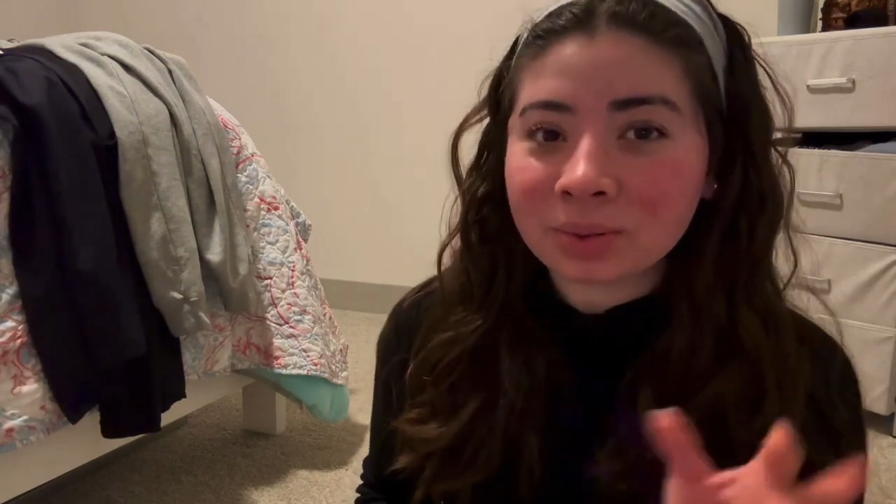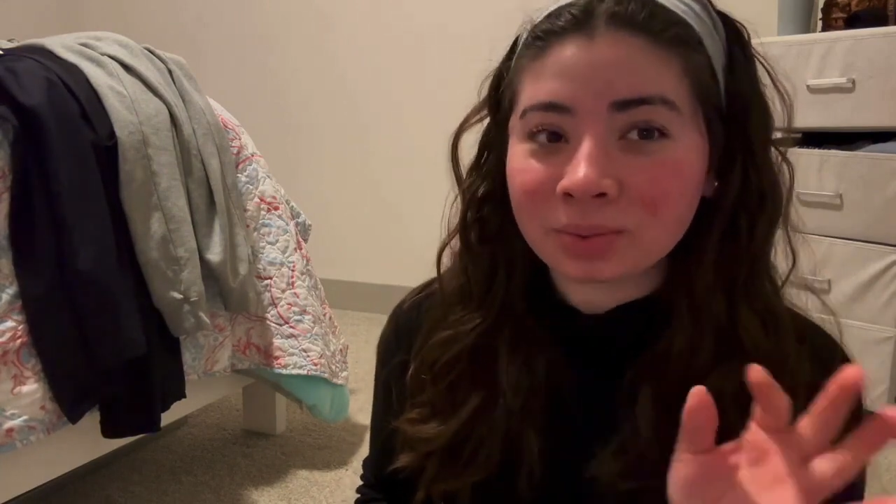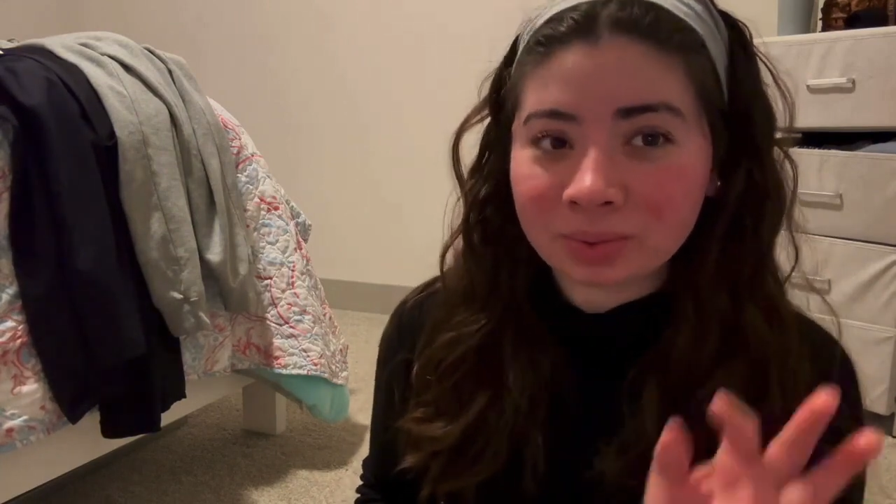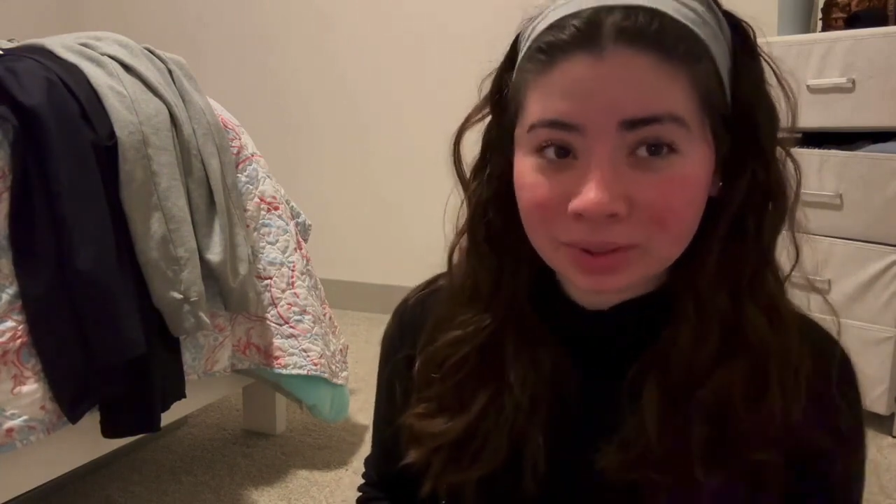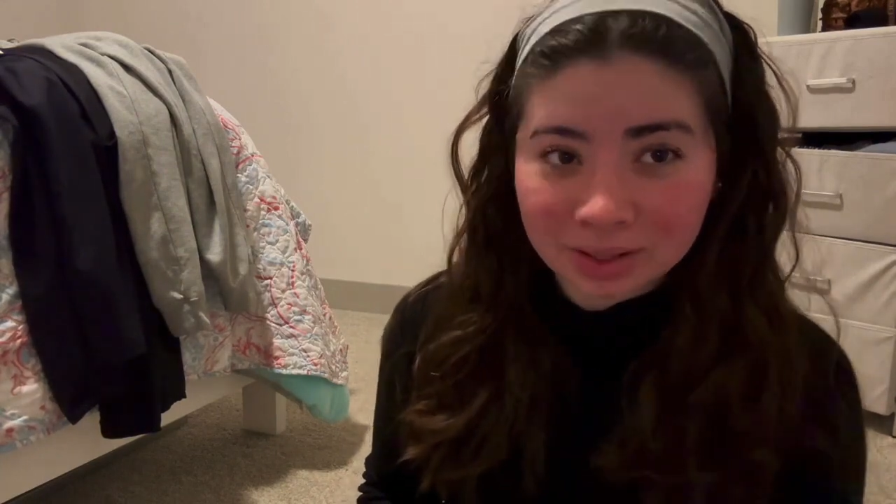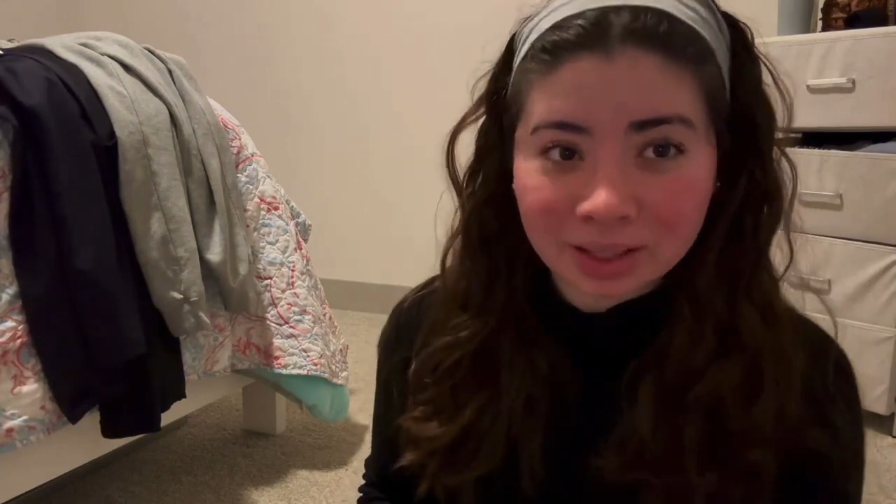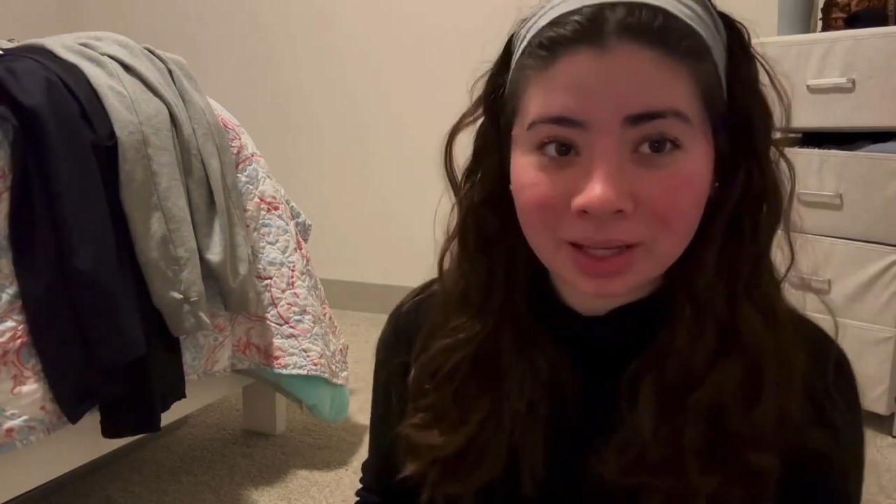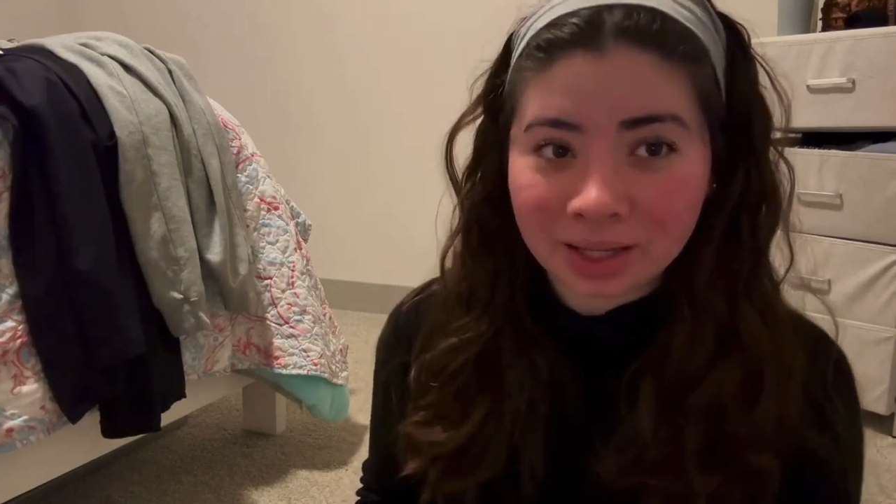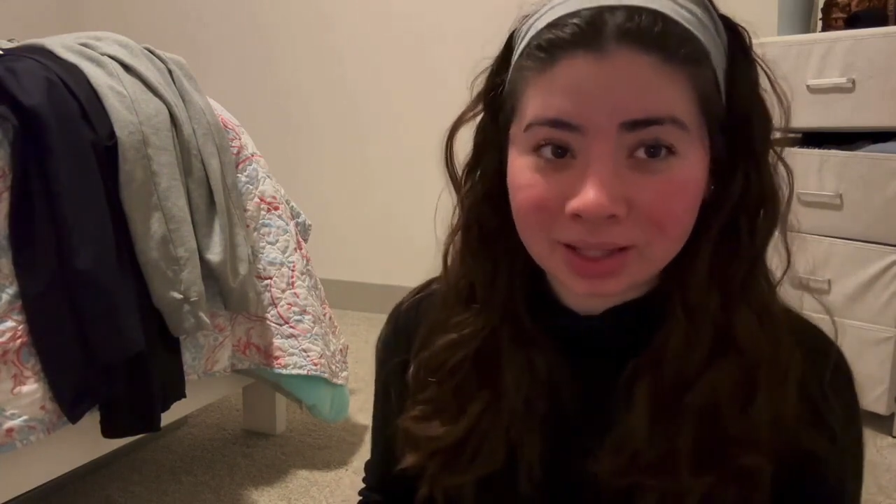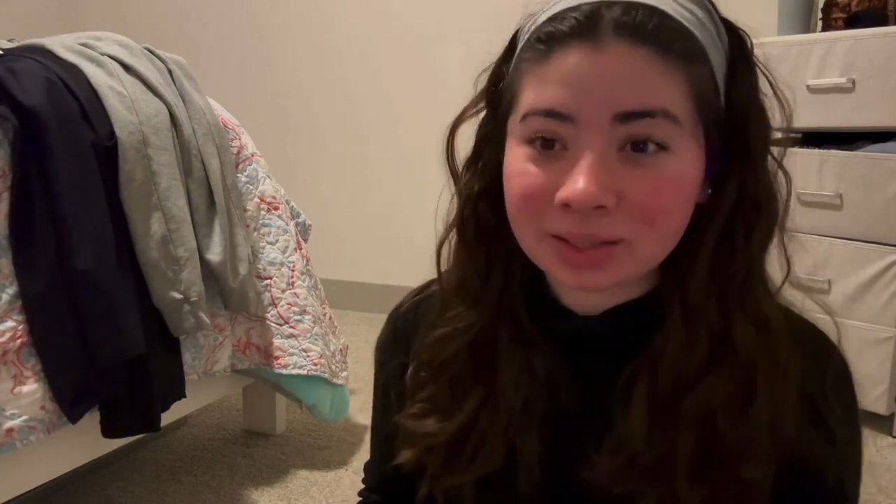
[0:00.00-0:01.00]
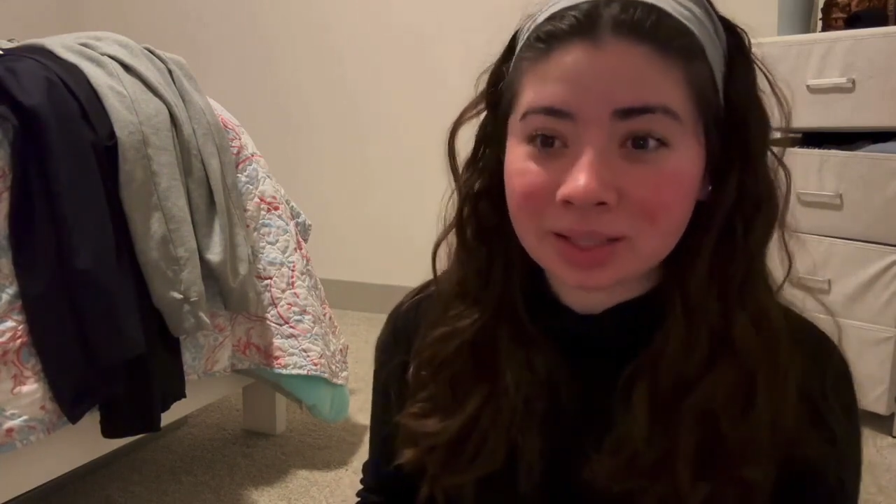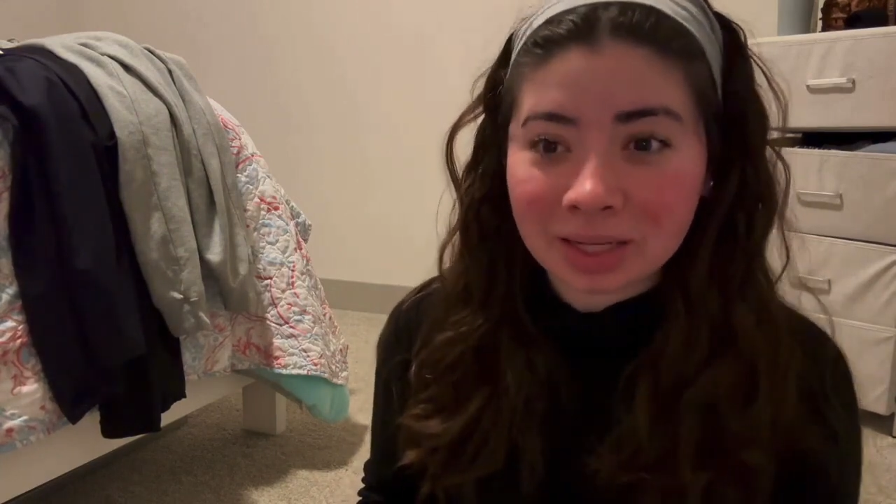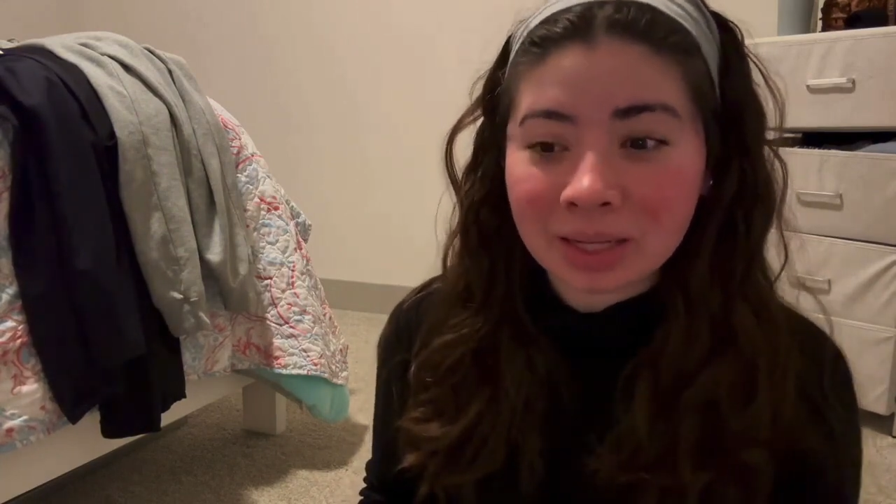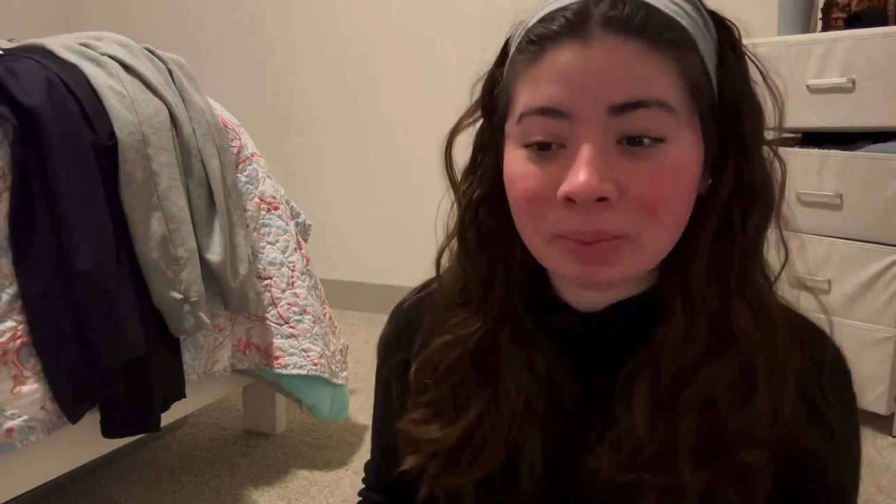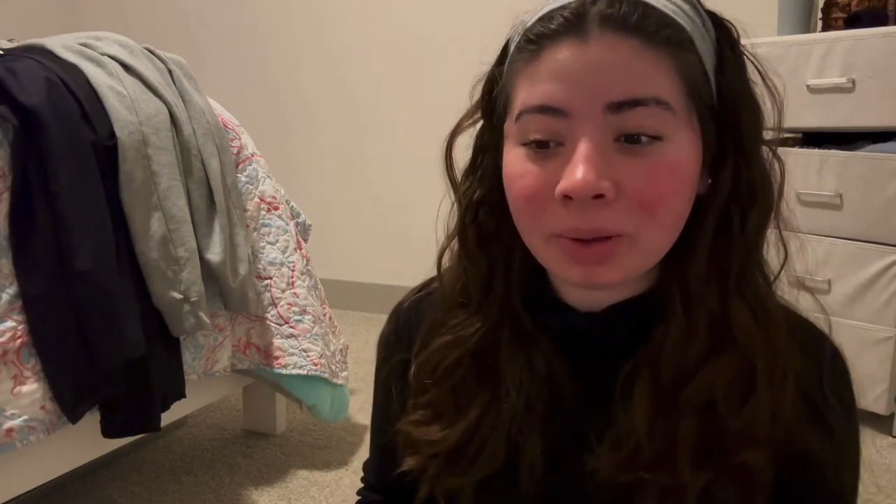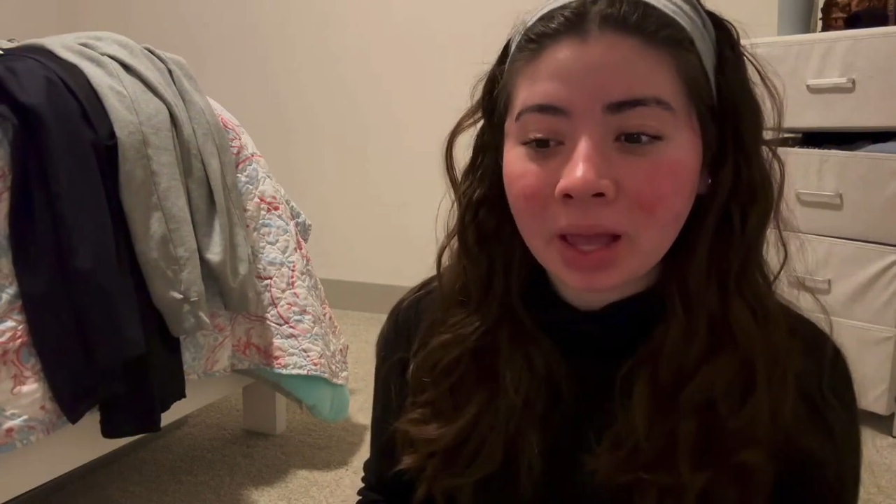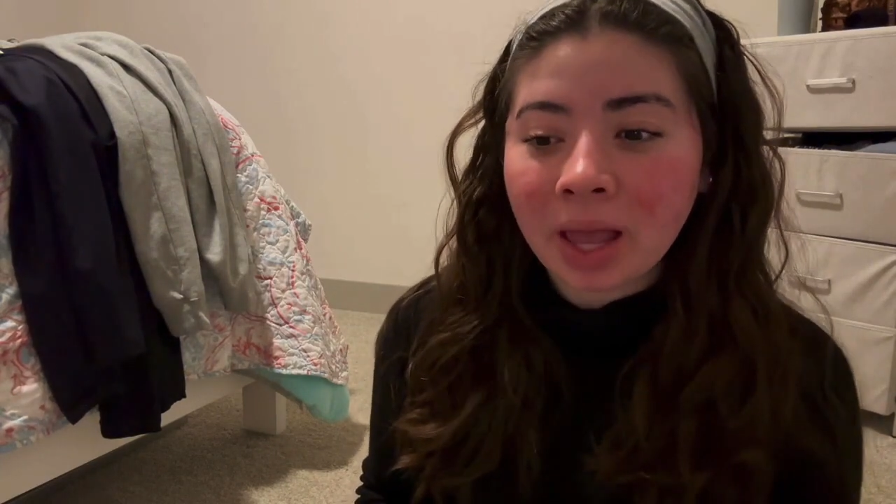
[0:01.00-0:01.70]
really hit deep